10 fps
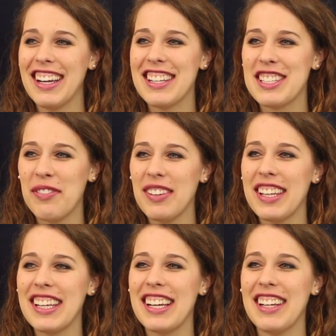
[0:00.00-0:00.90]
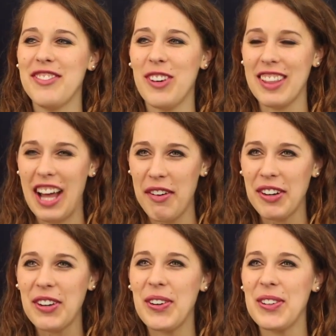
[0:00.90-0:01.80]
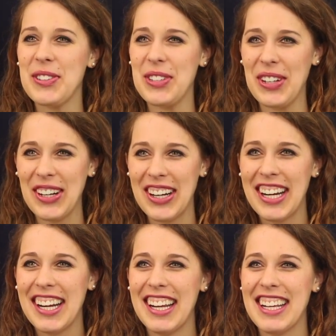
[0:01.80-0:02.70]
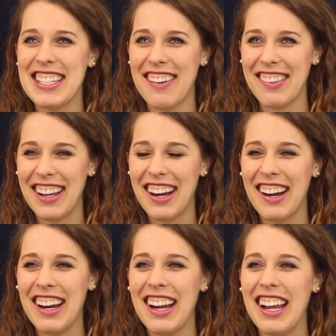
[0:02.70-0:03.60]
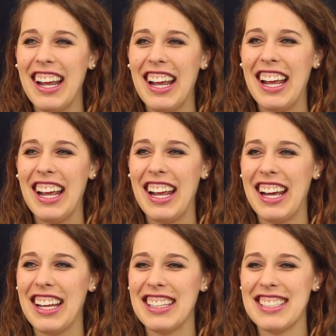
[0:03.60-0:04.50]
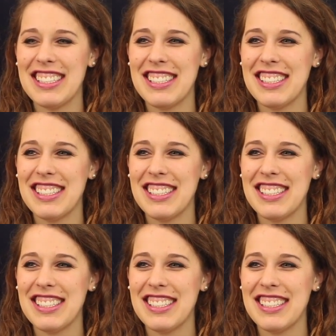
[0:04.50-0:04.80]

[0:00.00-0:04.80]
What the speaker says: It's definitely a more louder culture down there, and